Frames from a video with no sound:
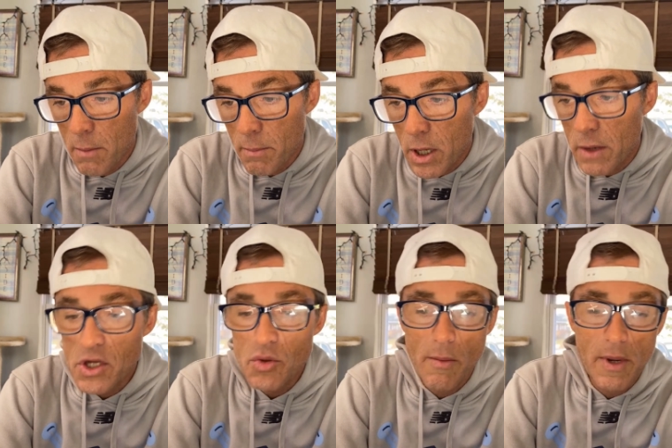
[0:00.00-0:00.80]
But
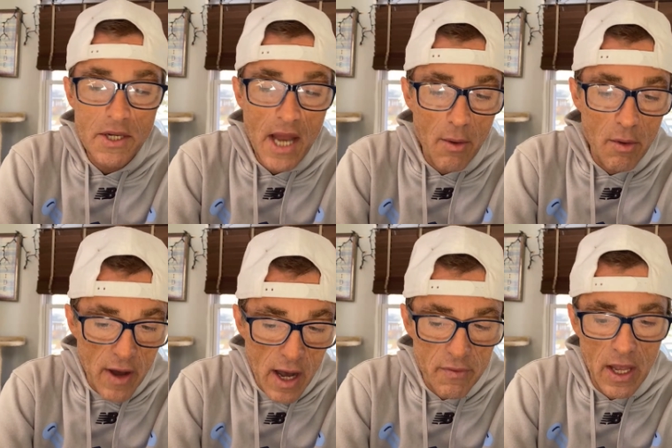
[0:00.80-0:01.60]
this woman is now
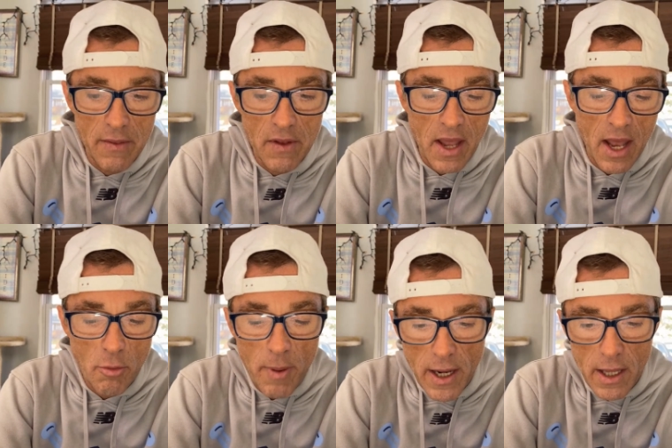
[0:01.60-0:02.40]
involved in the
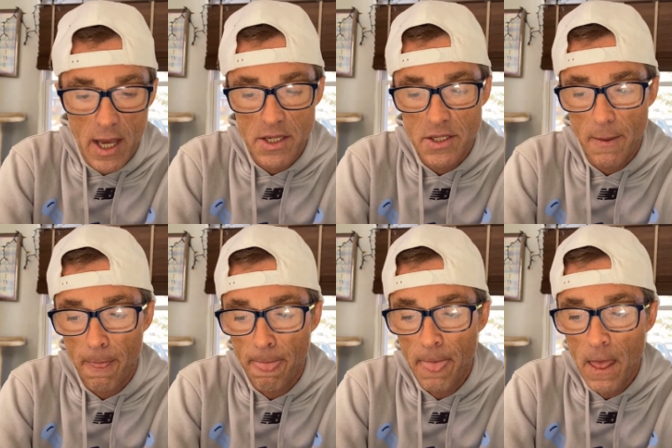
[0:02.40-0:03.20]
Daniel Penny case.
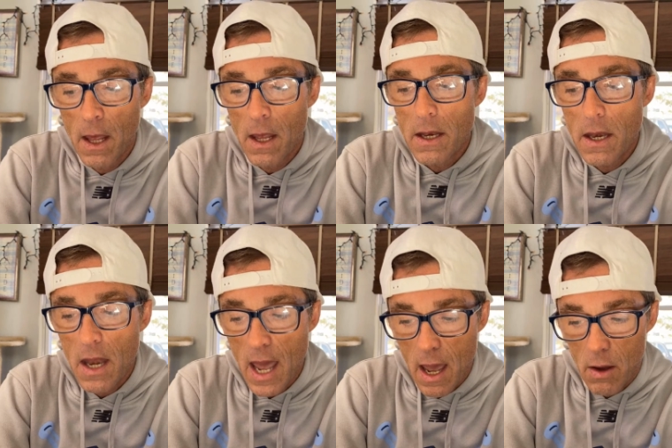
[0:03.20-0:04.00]

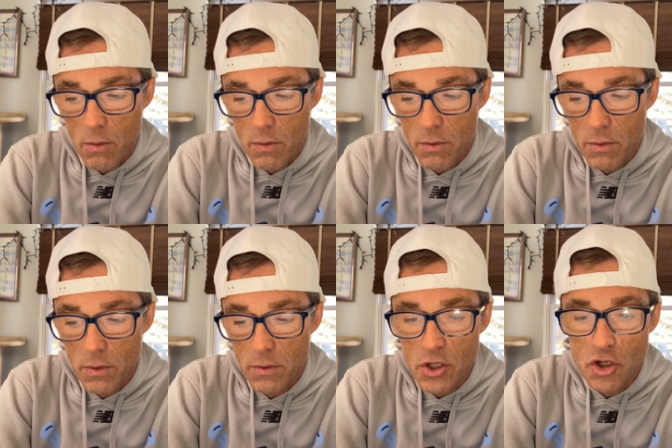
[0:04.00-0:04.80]
Now,
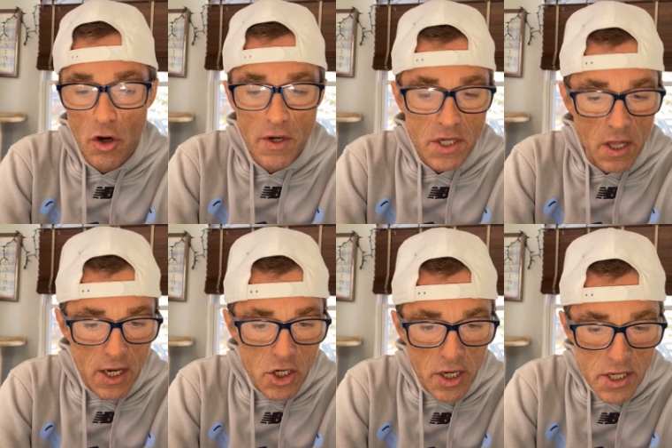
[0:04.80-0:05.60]
this jury
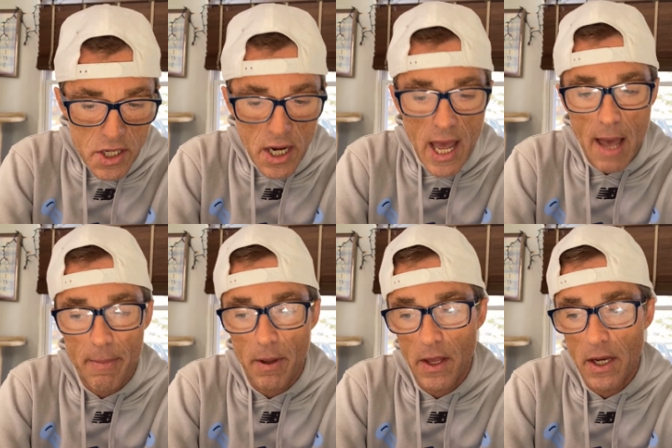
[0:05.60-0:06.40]
selection is going to
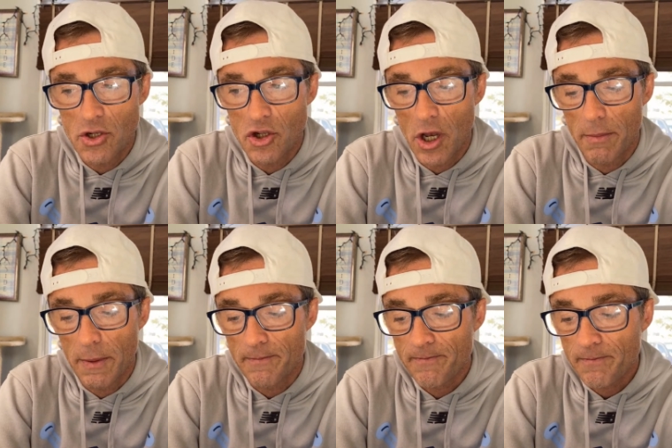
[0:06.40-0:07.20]
happen, ladies and gentlemen.